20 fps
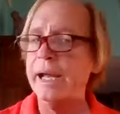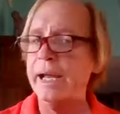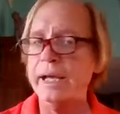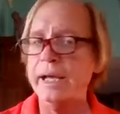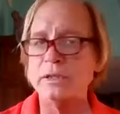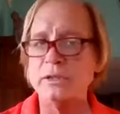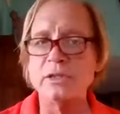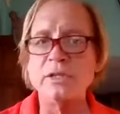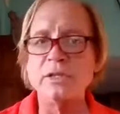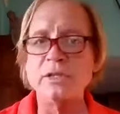
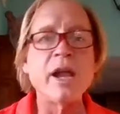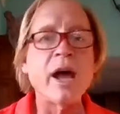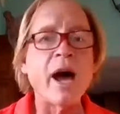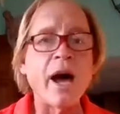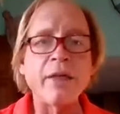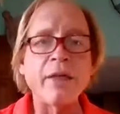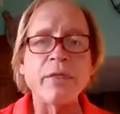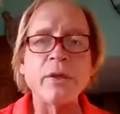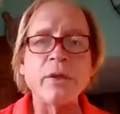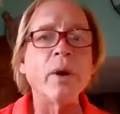It's
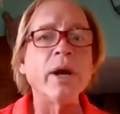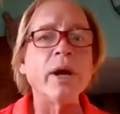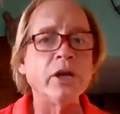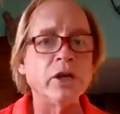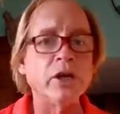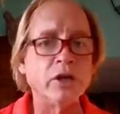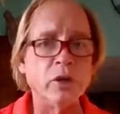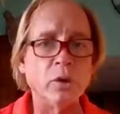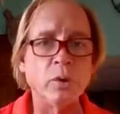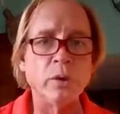not the way
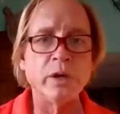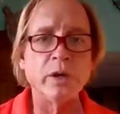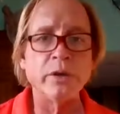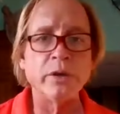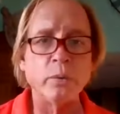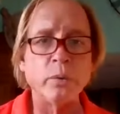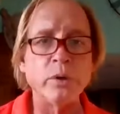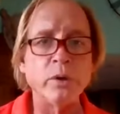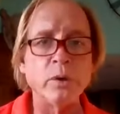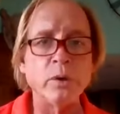you do it in
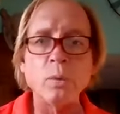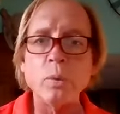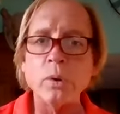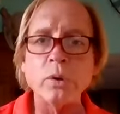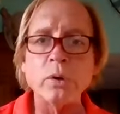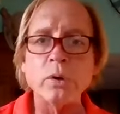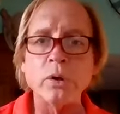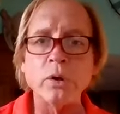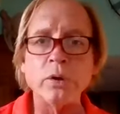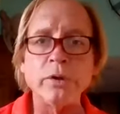the real
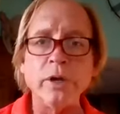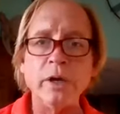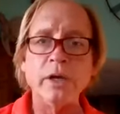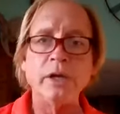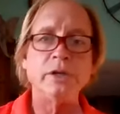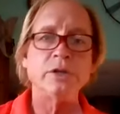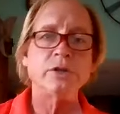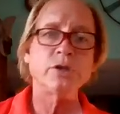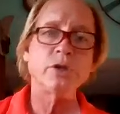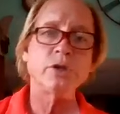world,
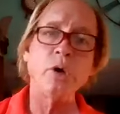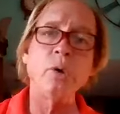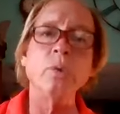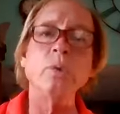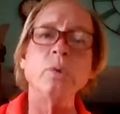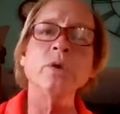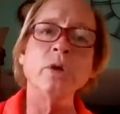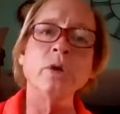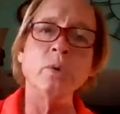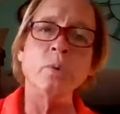
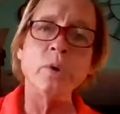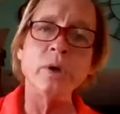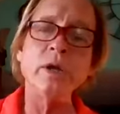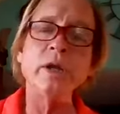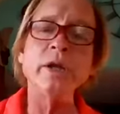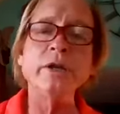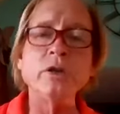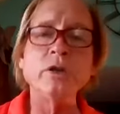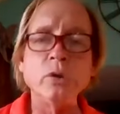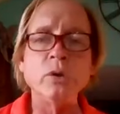so you
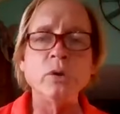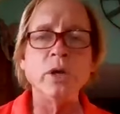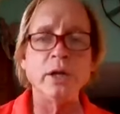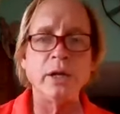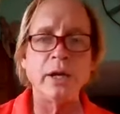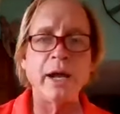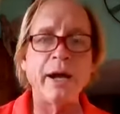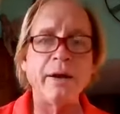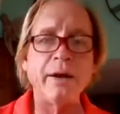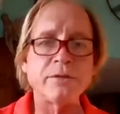really do need
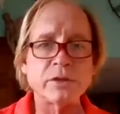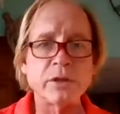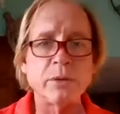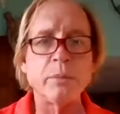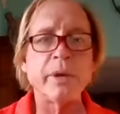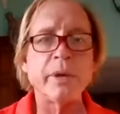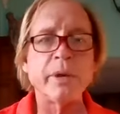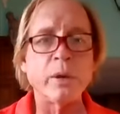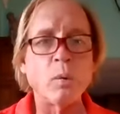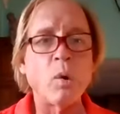to have
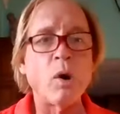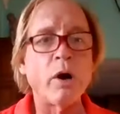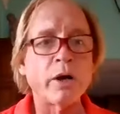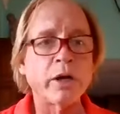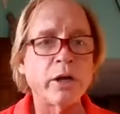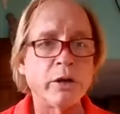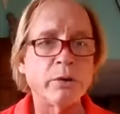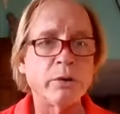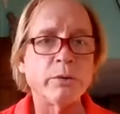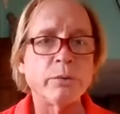somebody
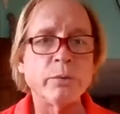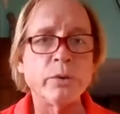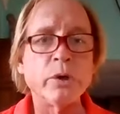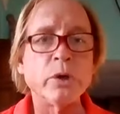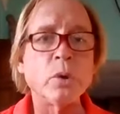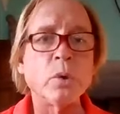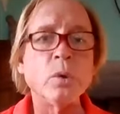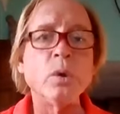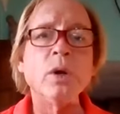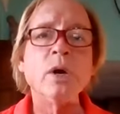walk you
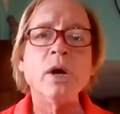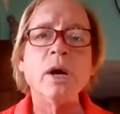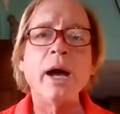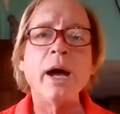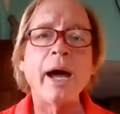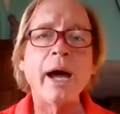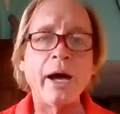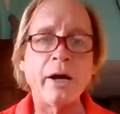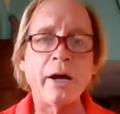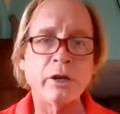through
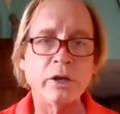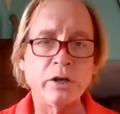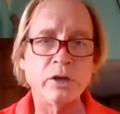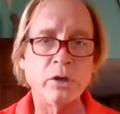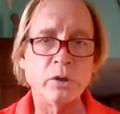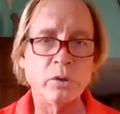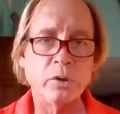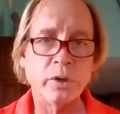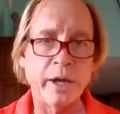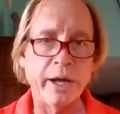how you
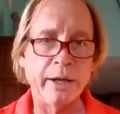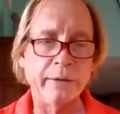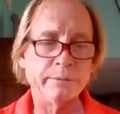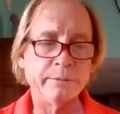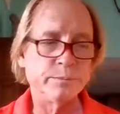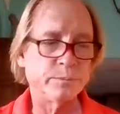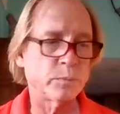do that.